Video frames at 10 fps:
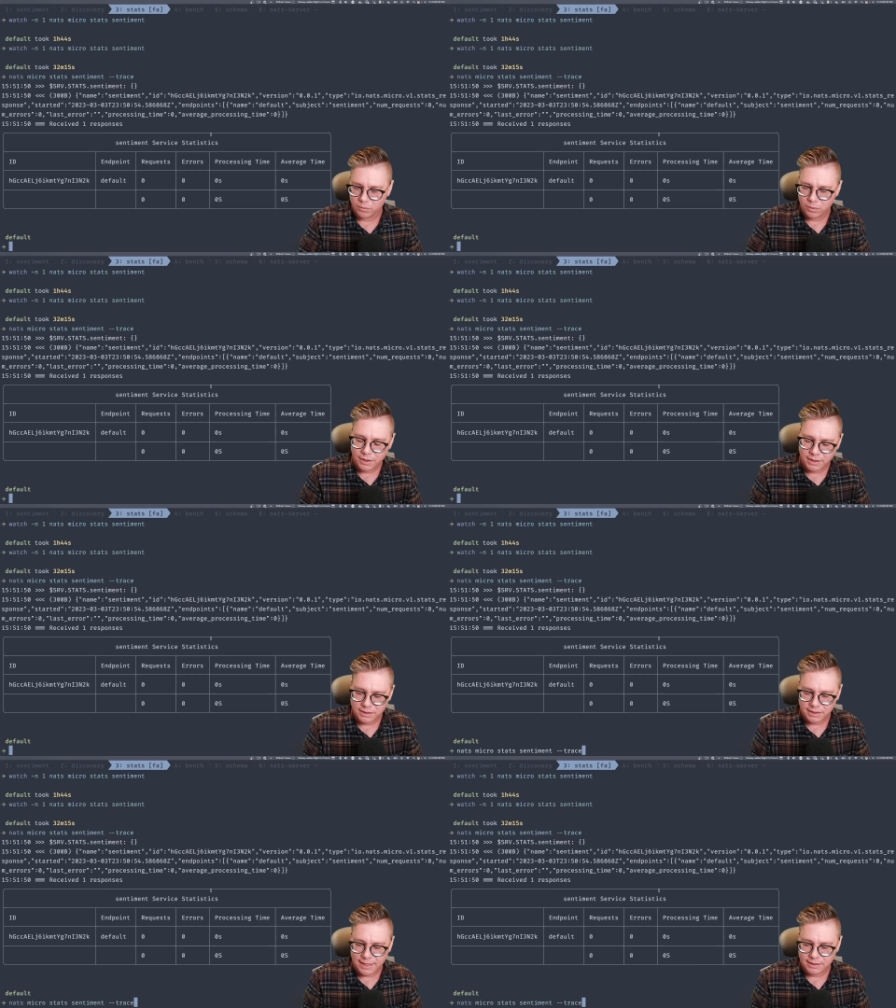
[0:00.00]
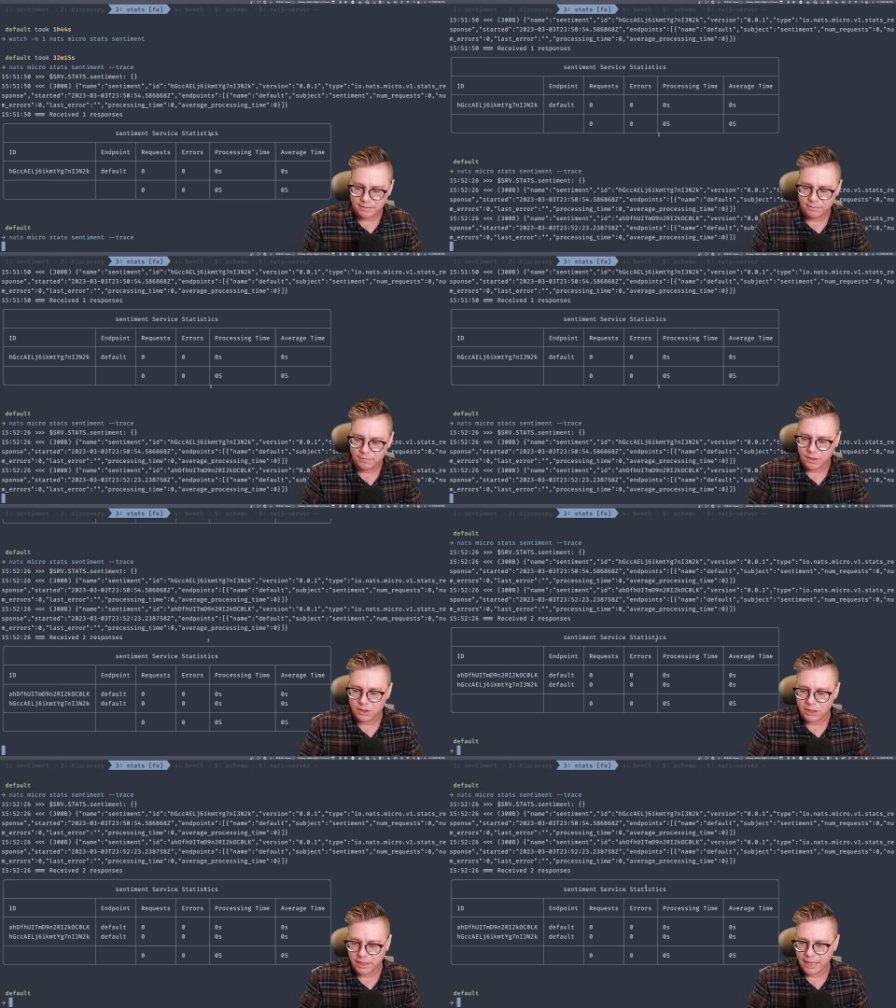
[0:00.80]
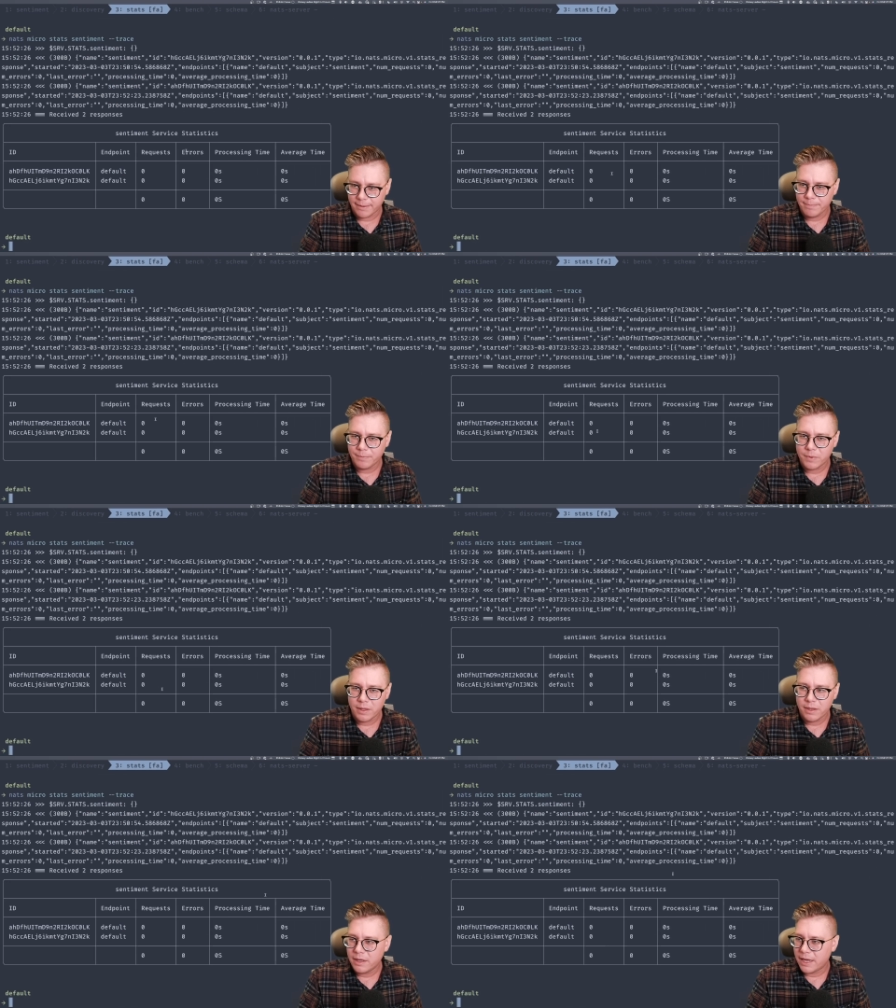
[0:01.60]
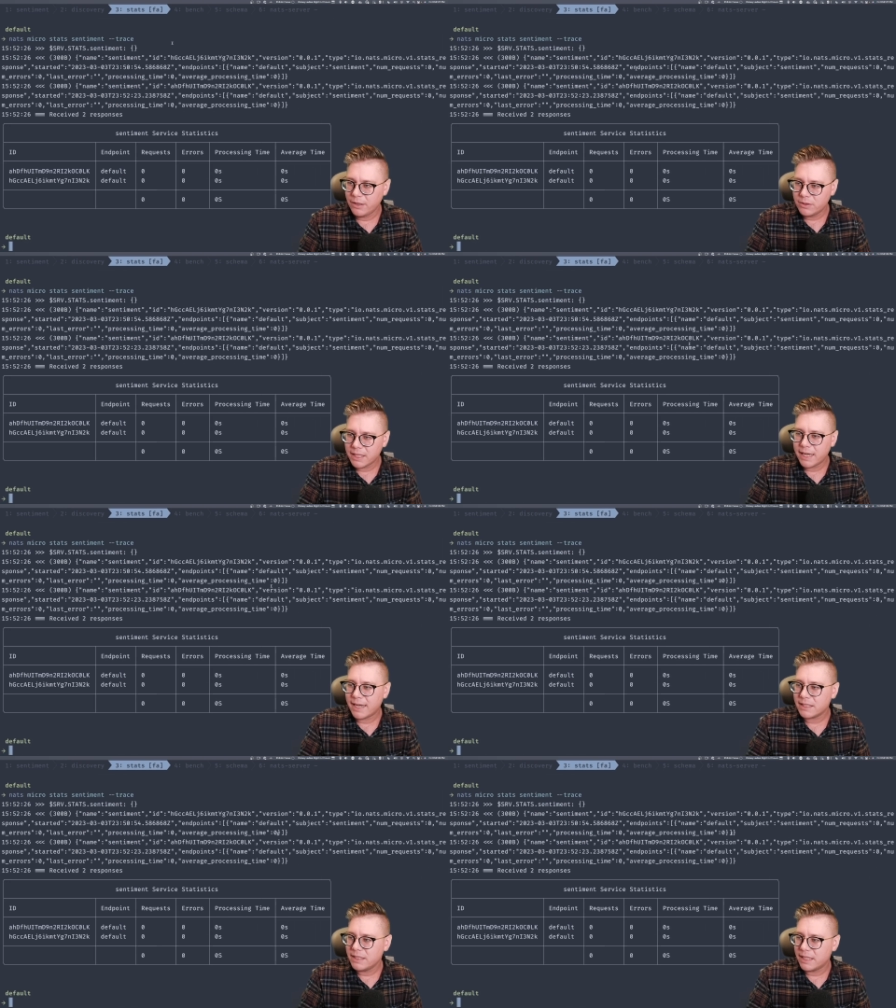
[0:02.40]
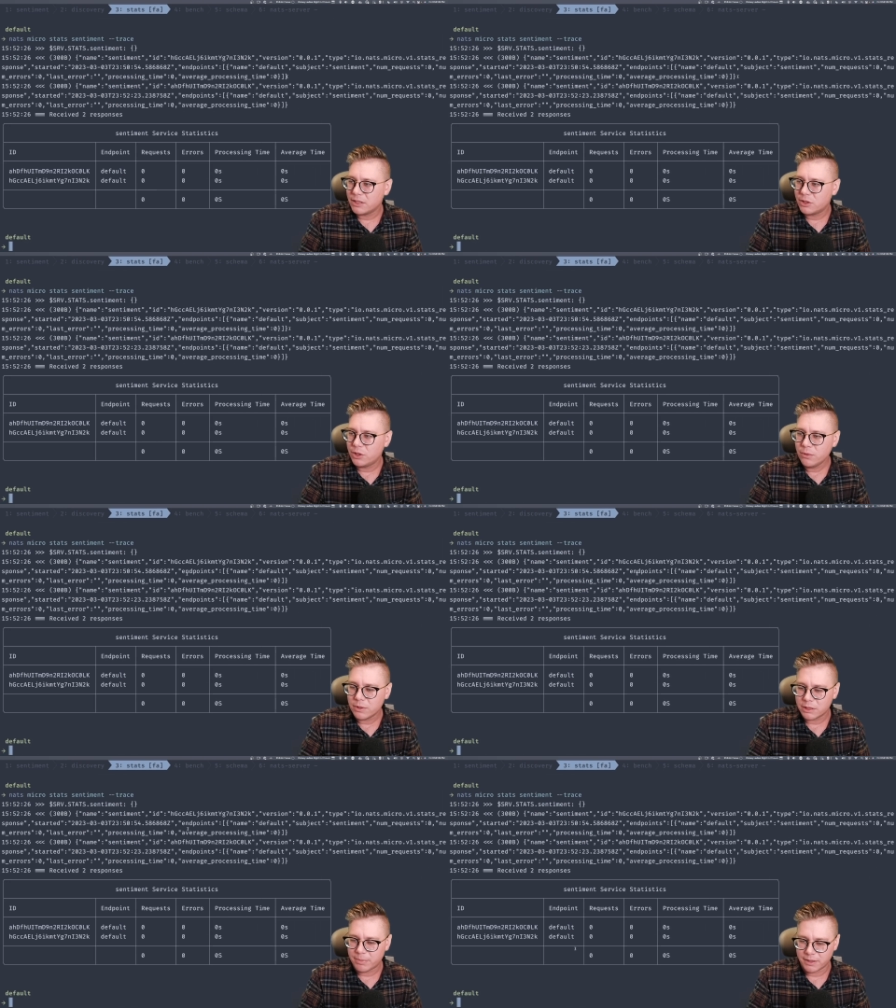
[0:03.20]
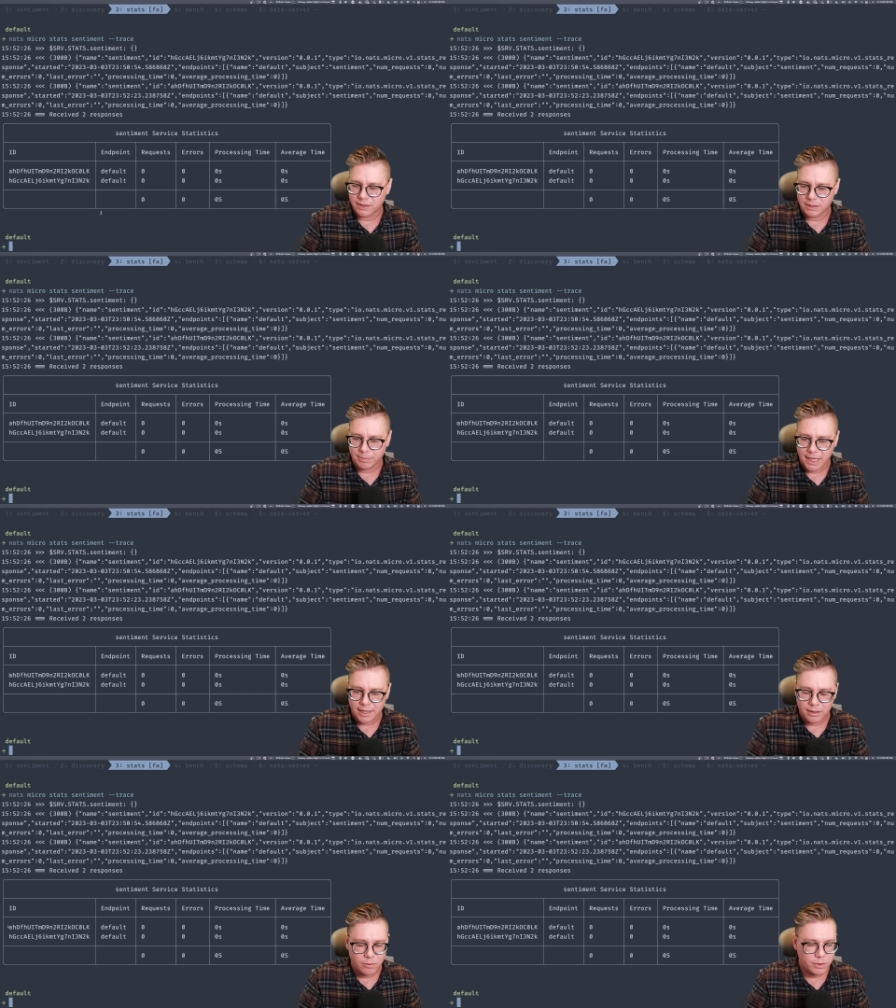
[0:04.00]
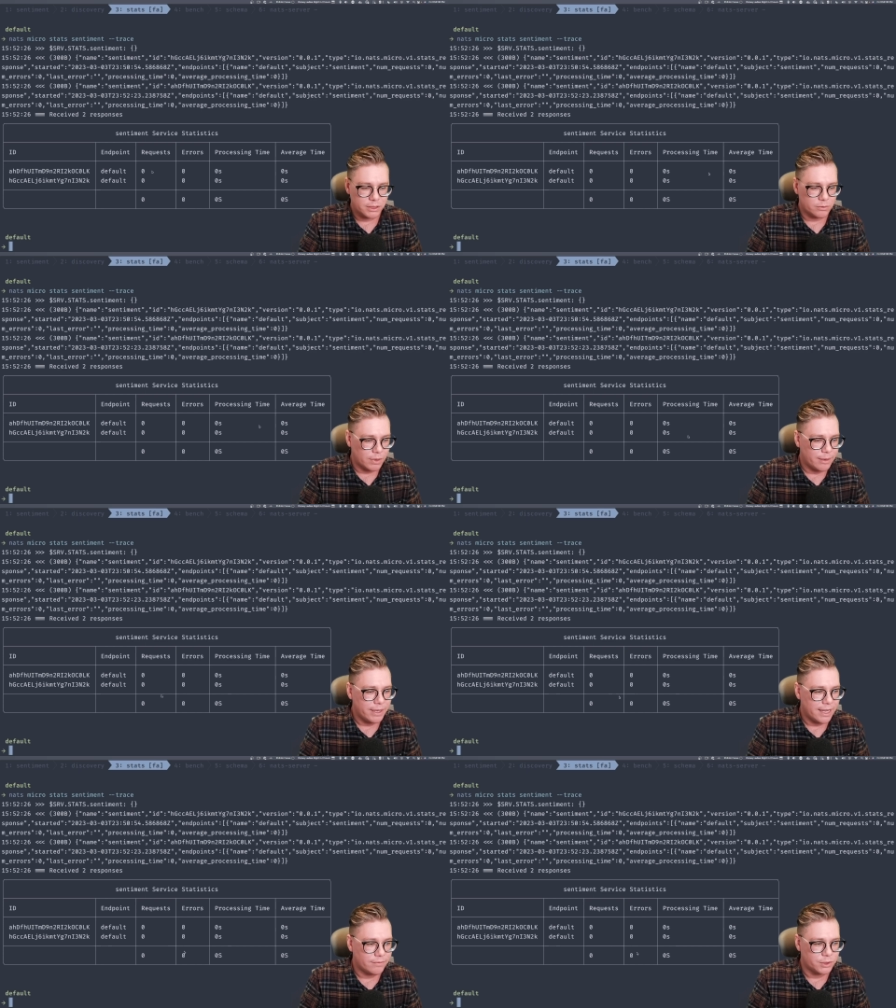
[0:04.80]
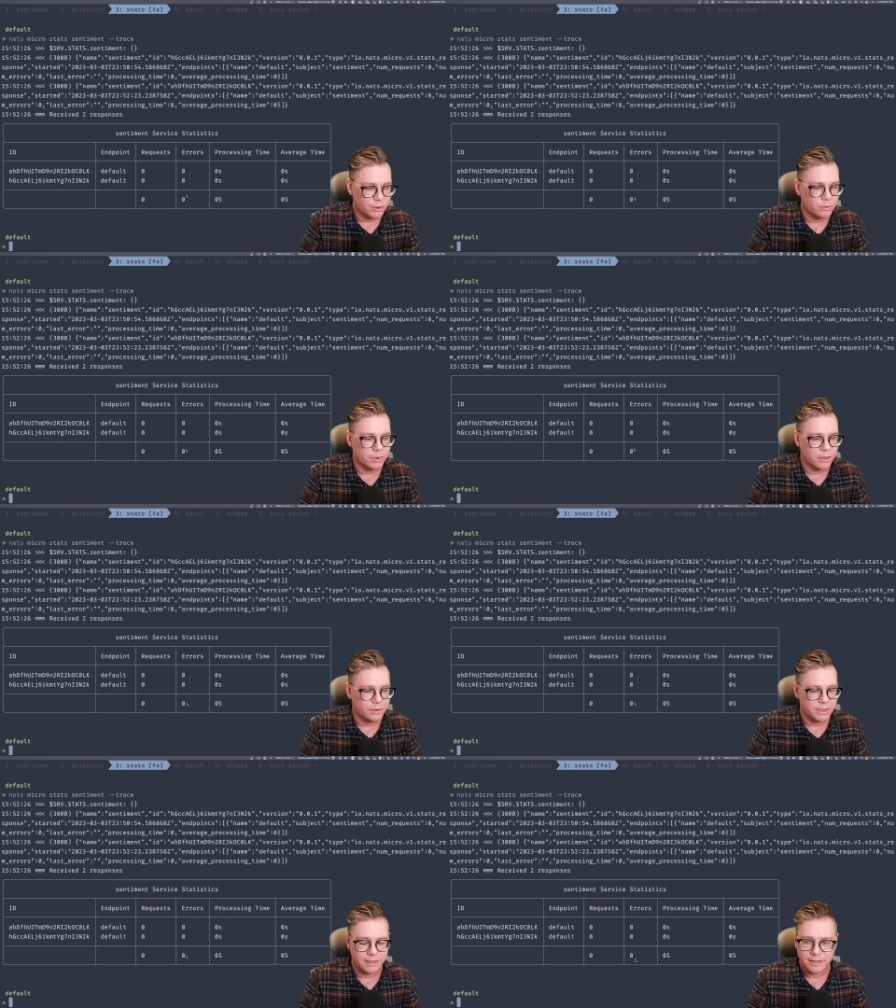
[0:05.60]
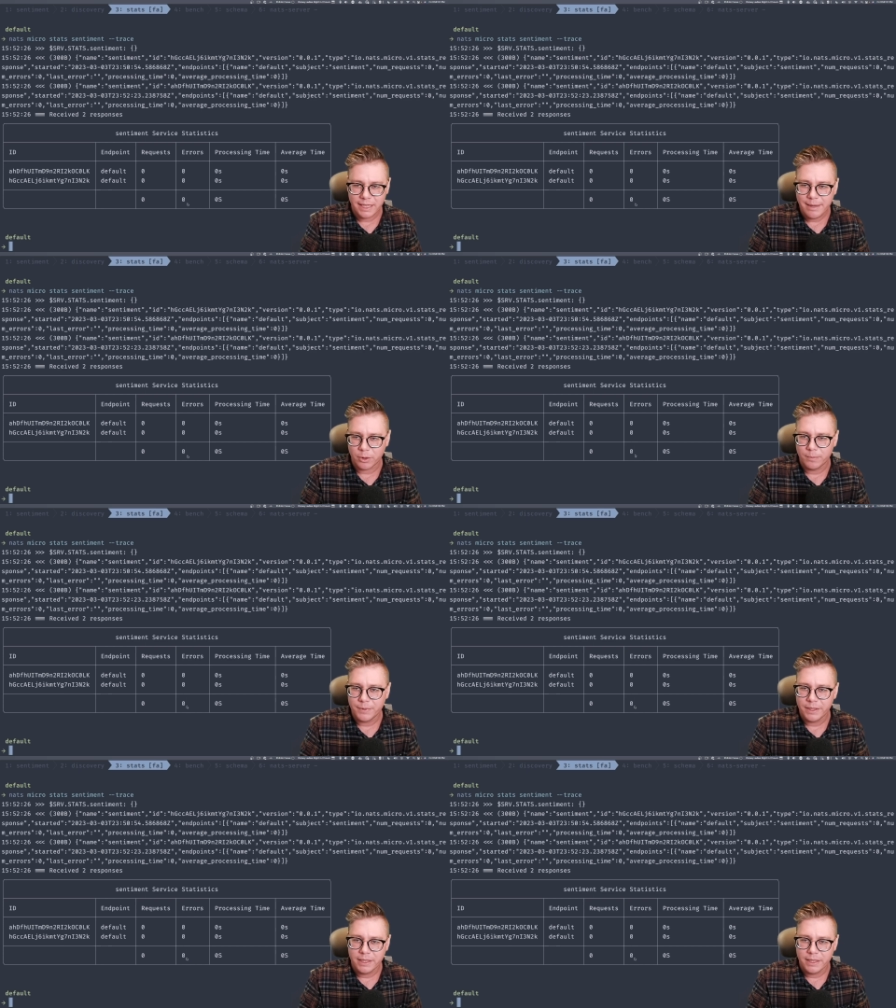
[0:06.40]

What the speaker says: run this stats function again, and you see I actually get 2 responses back, which is why we have 2 rows in the table.